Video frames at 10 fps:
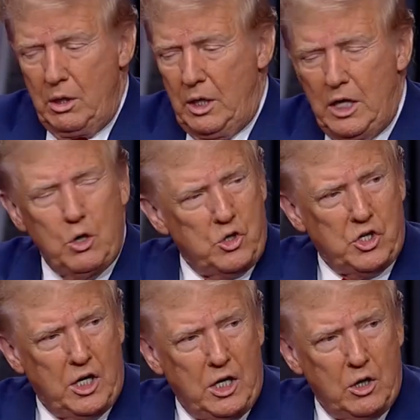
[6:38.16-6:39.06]
He or
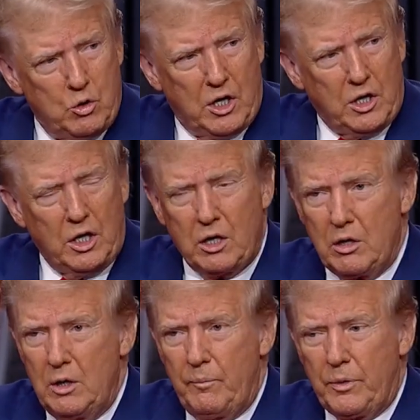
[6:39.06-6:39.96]
she, drug
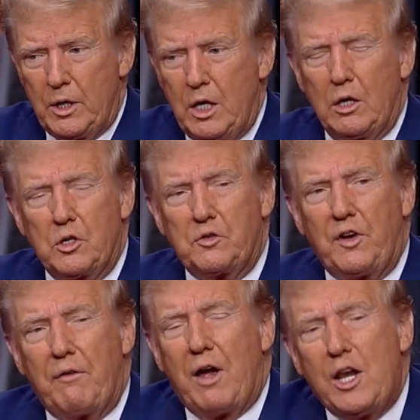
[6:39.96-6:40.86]
dealer, kills
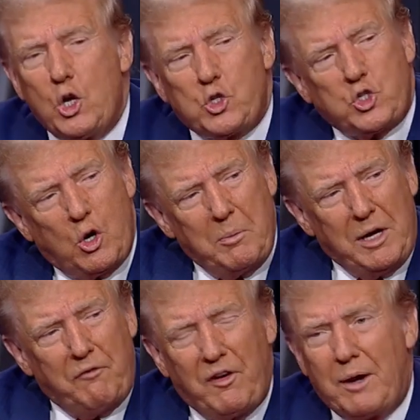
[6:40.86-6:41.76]
five. I know so
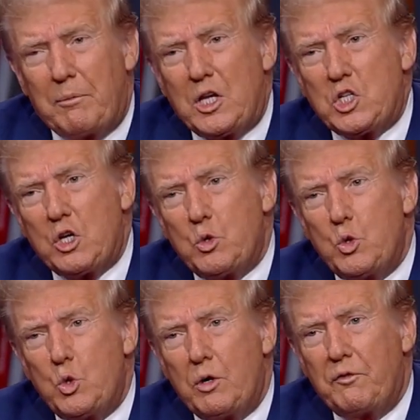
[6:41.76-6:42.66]
many families
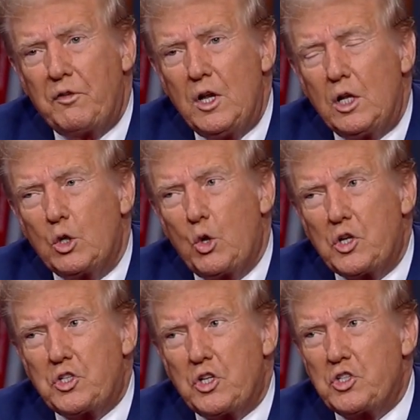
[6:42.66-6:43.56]
who have
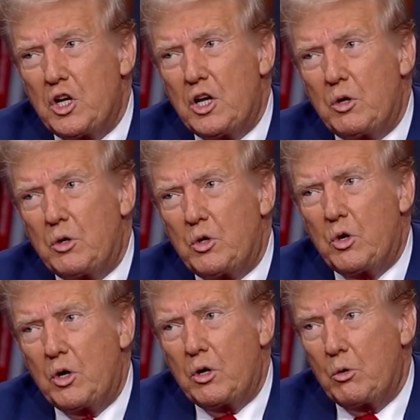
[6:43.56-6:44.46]
lost a son or a
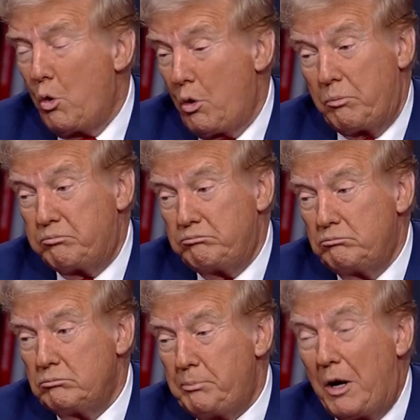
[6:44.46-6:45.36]
daughter, or
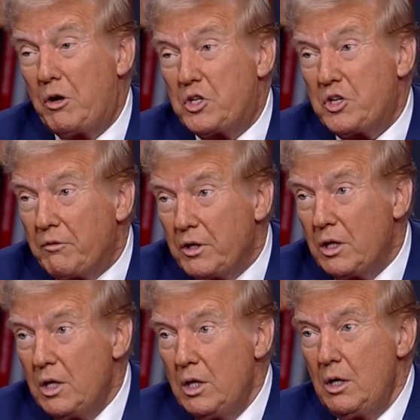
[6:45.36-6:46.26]
parents even,
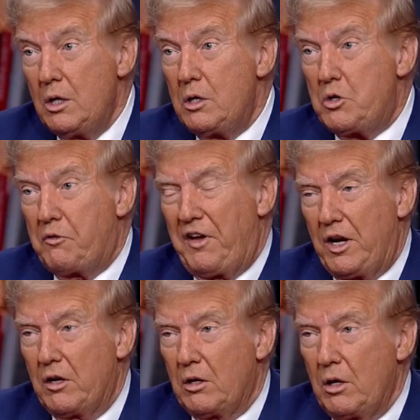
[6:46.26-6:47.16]
to
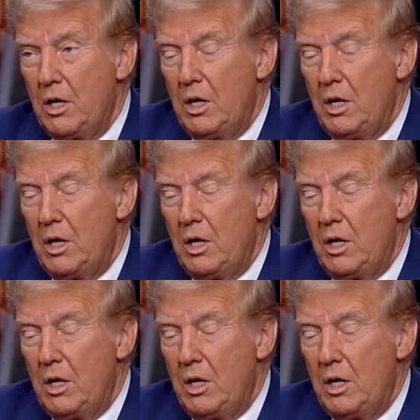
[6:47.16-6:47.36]
fentanyl.